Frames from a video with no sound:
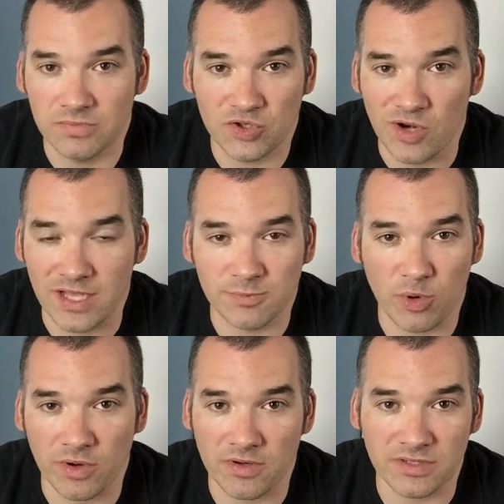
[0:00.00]

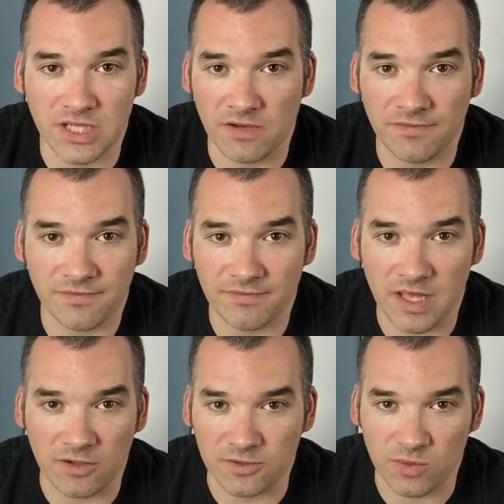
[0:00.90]
transport yourself
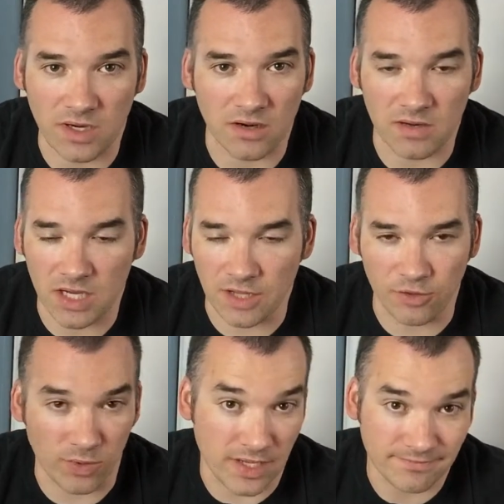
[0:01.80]
elsewhere
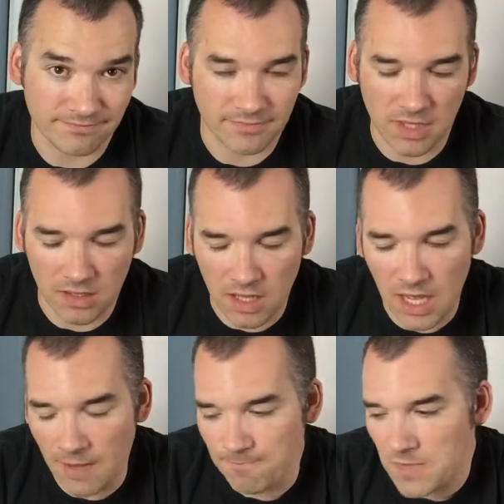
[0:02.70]
another way.
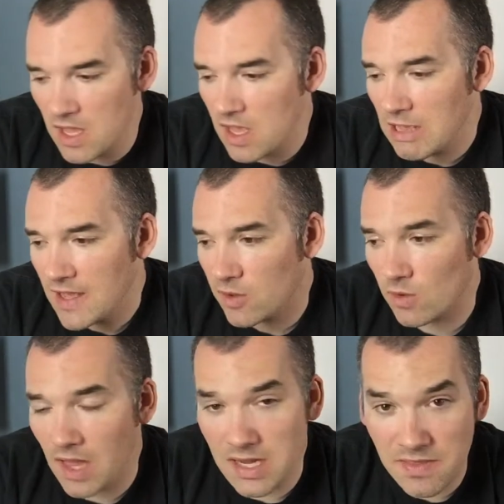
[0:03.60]
There were
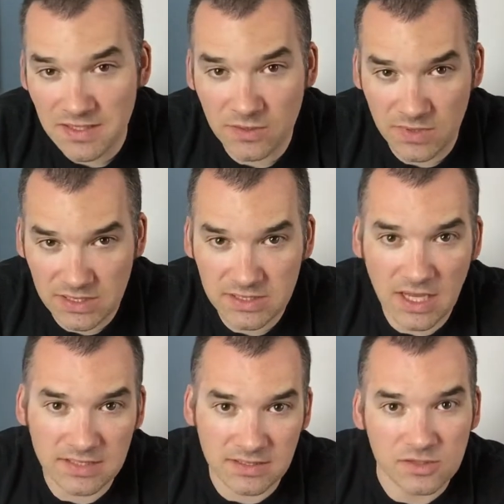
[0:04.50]
a lot of things that we
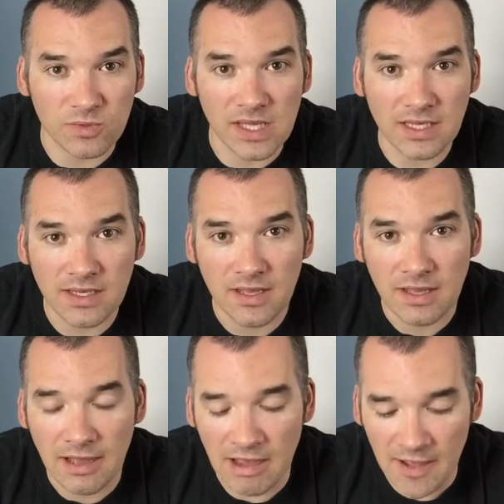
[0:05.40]
discussed this week.
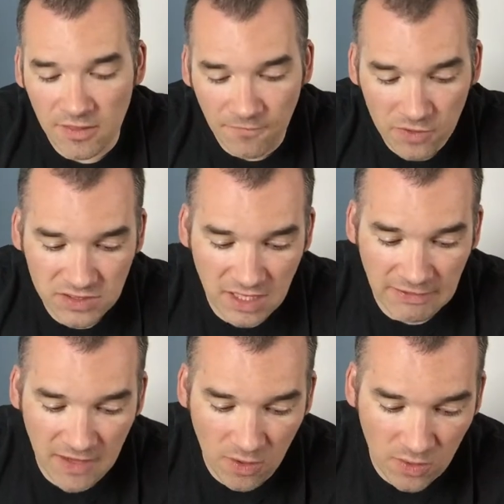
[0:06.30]
The first
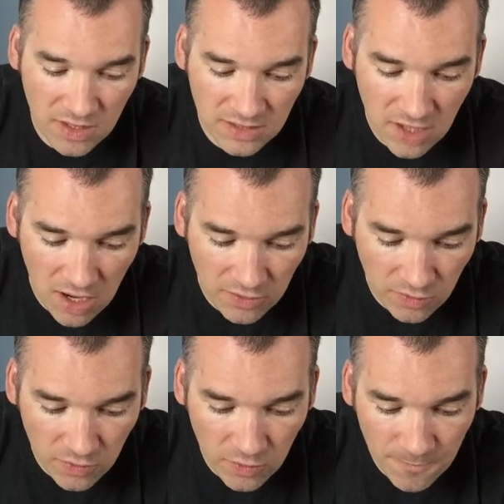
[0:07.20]
thing that I wanted to talk
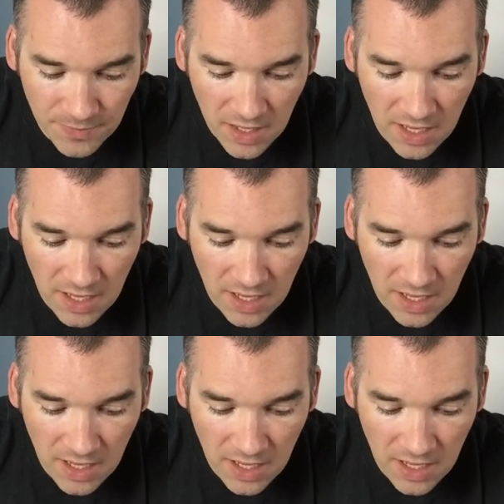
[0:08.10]
through